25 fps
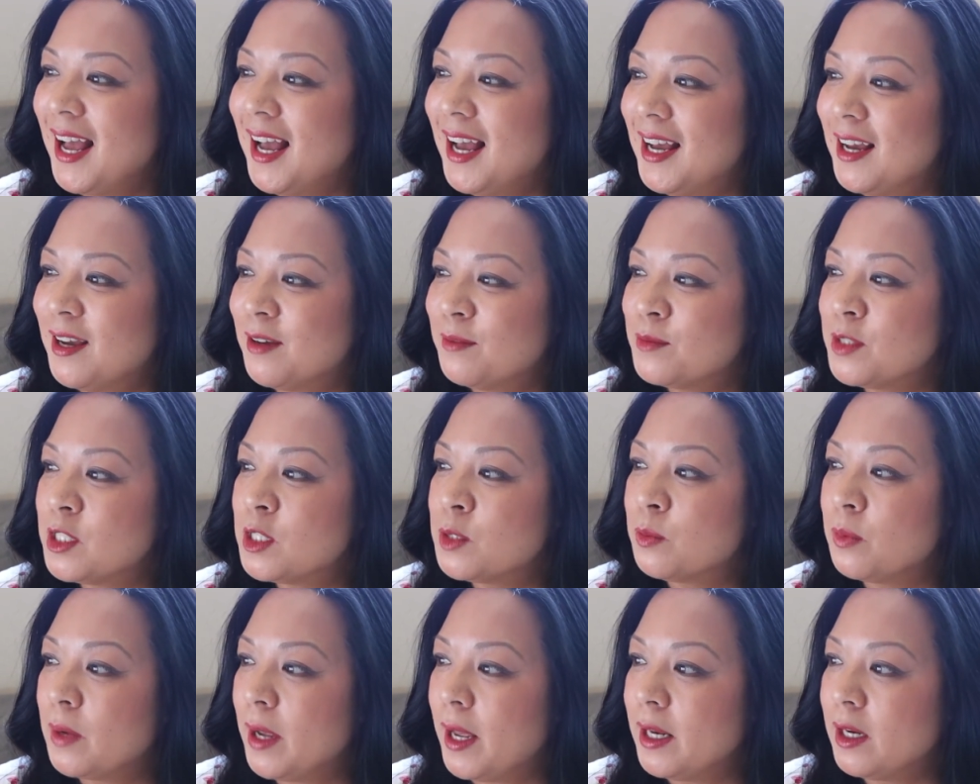and
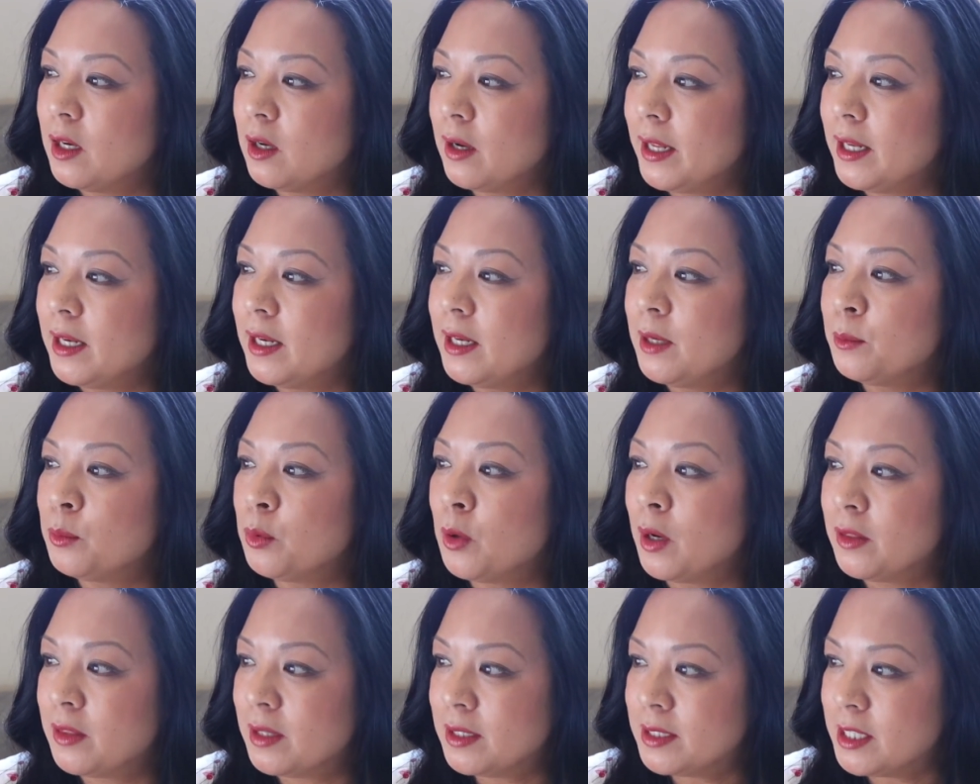in
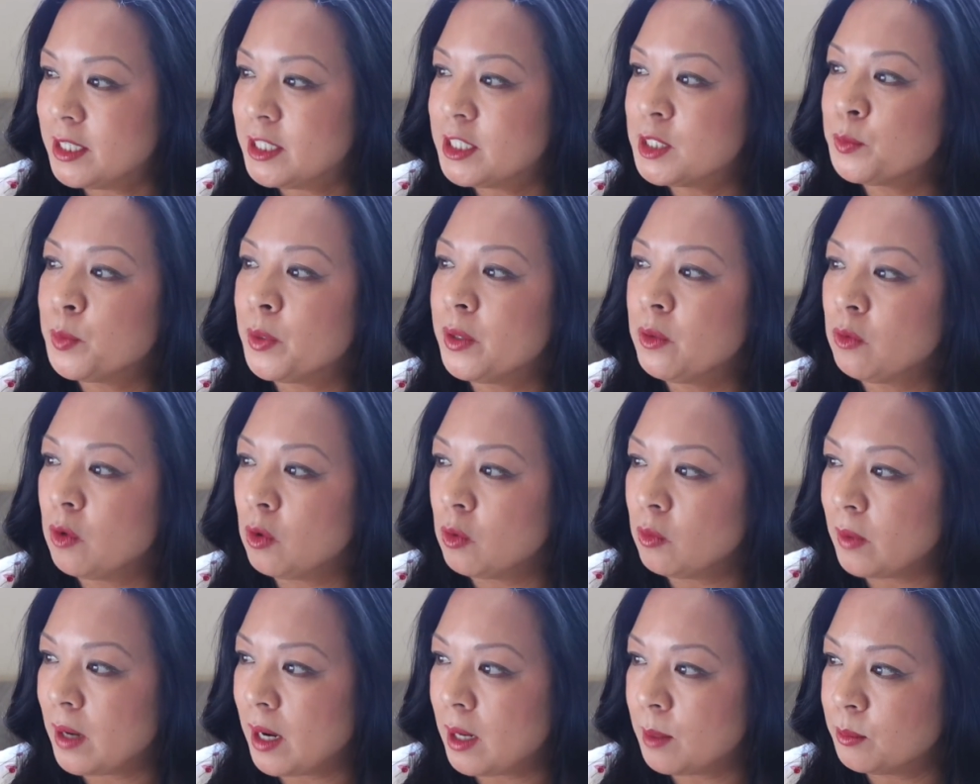parentheses, spring
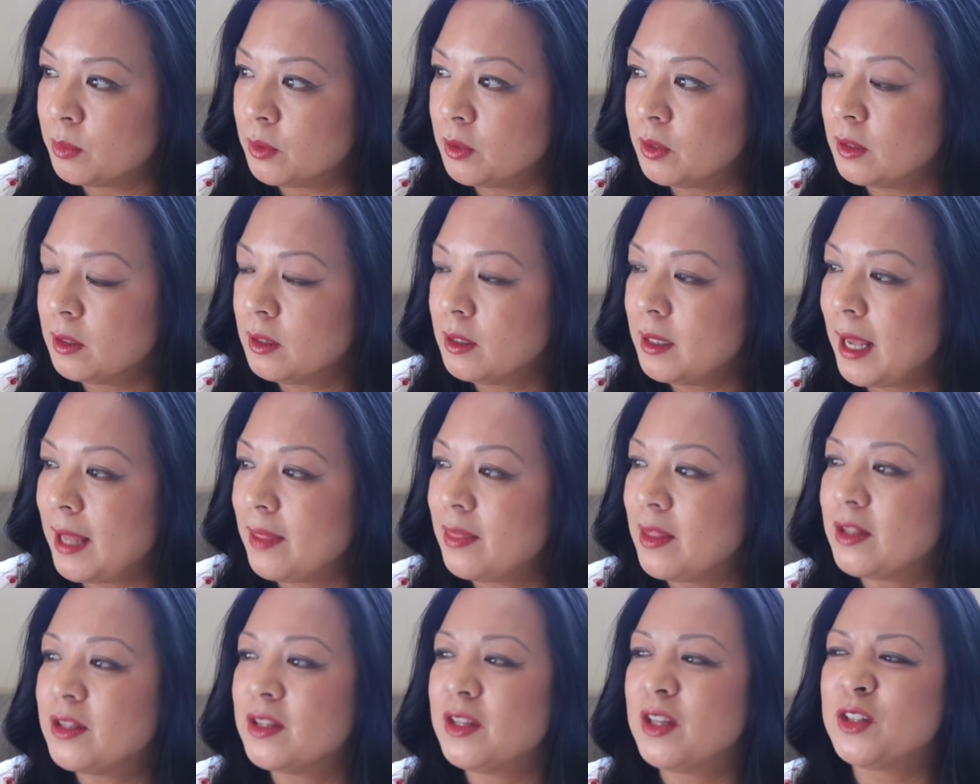roll wrapper.
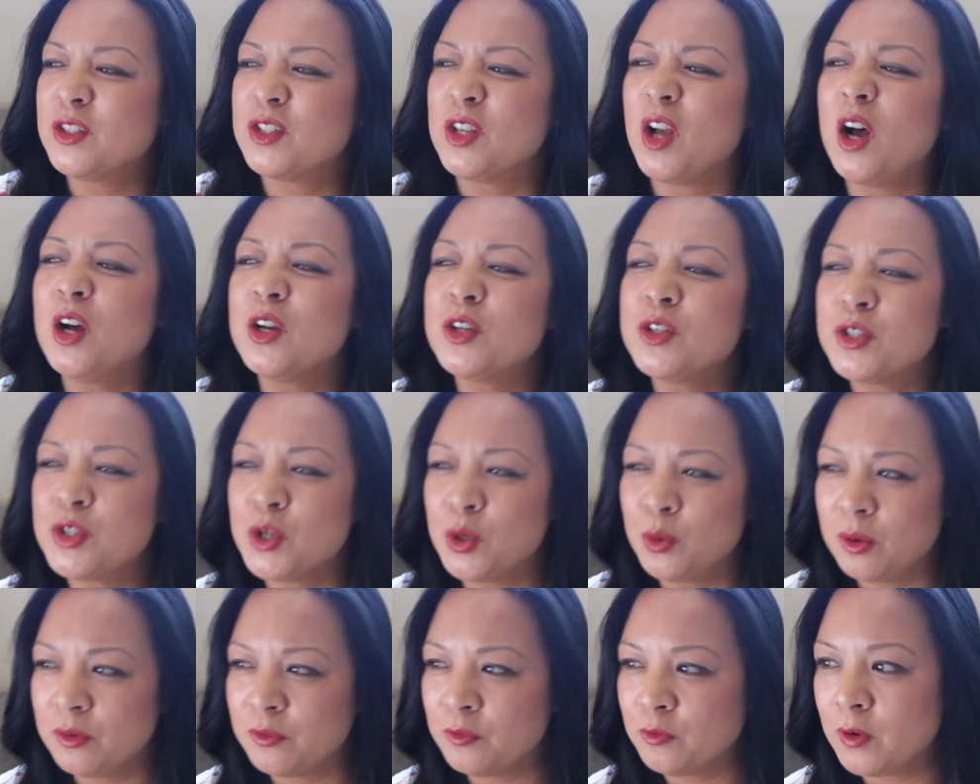And then there's
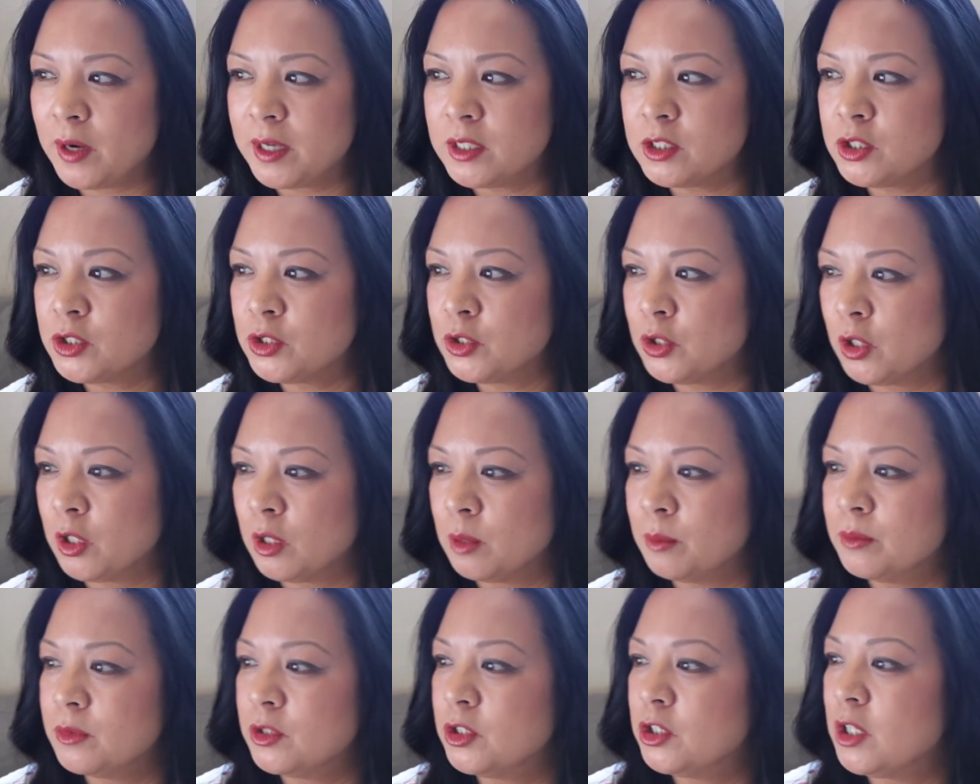also a French
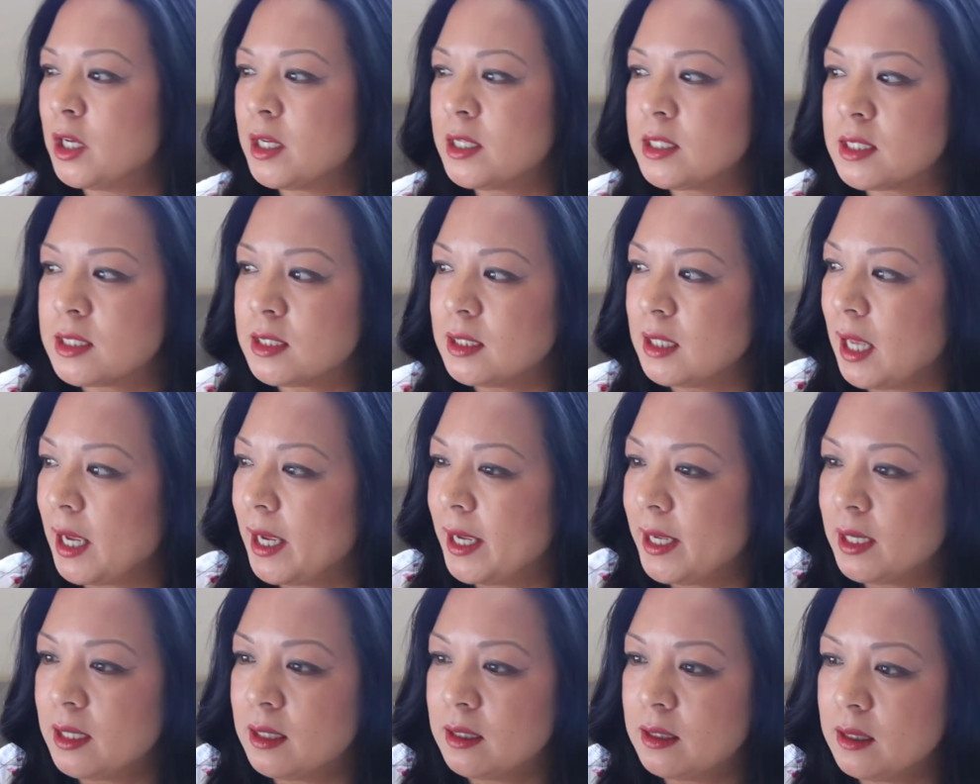term, just
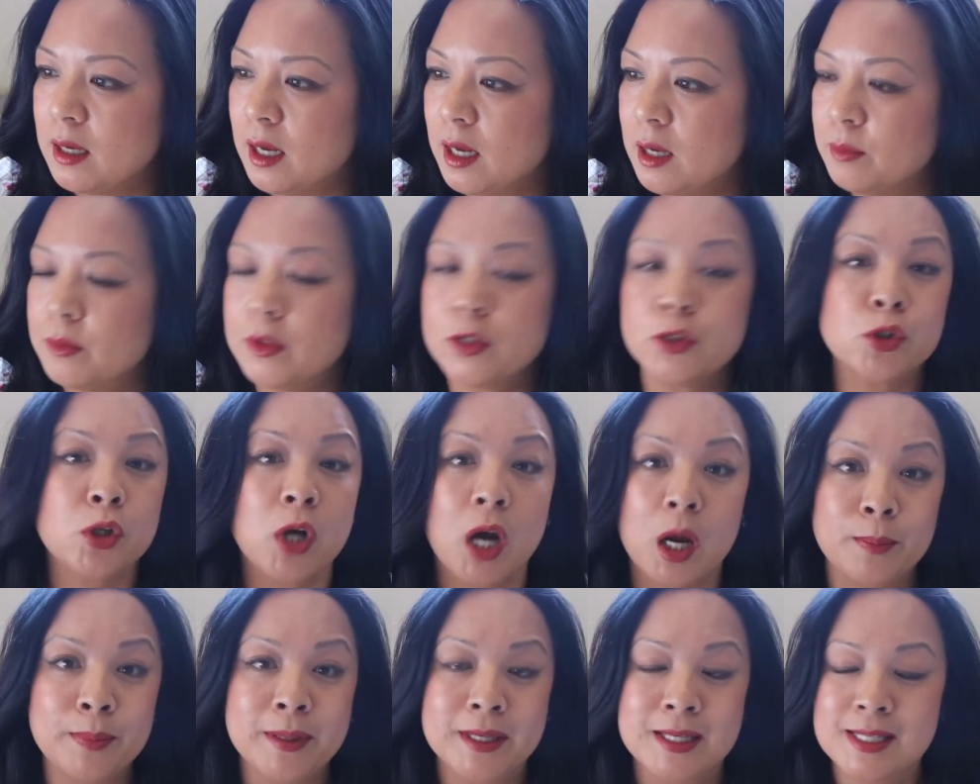like the
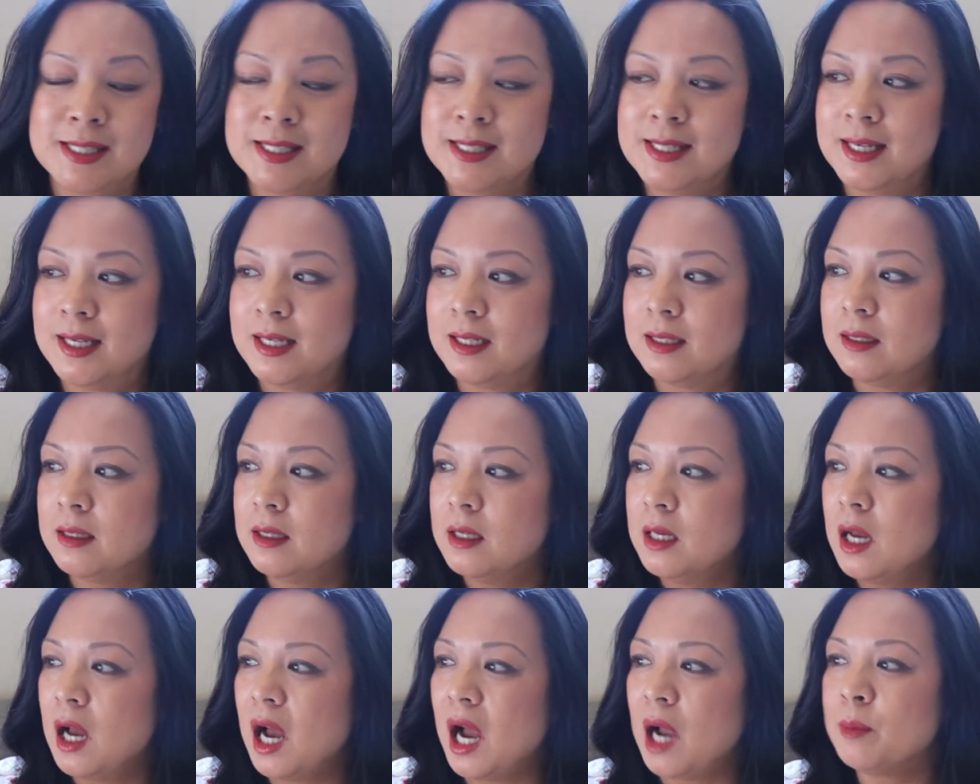Tropics did.
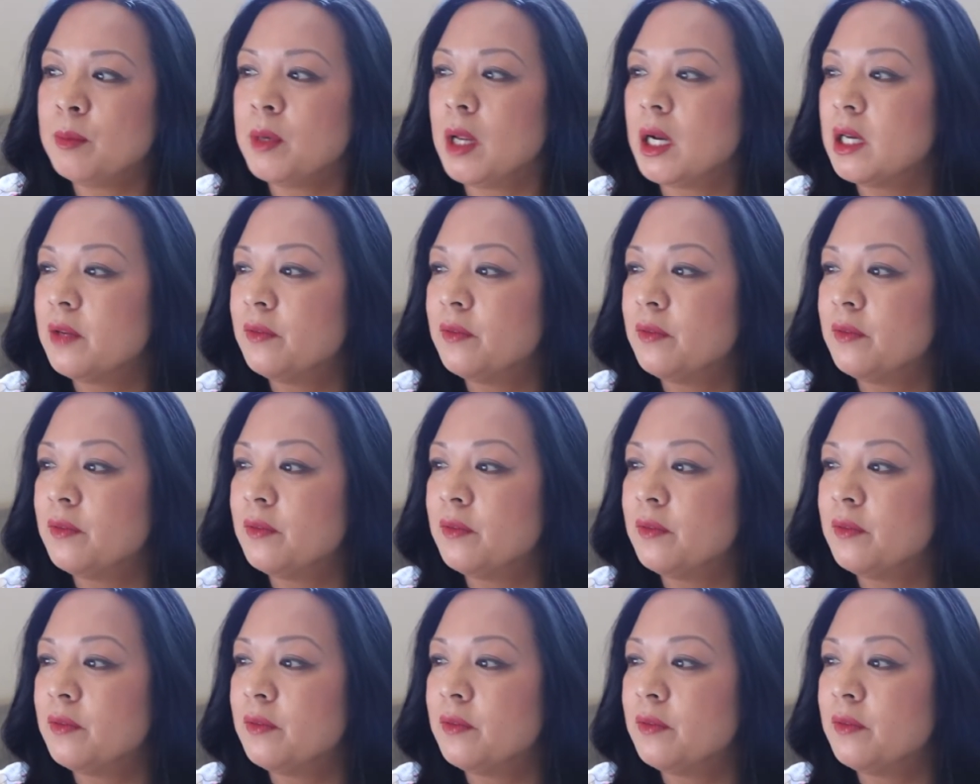I'm not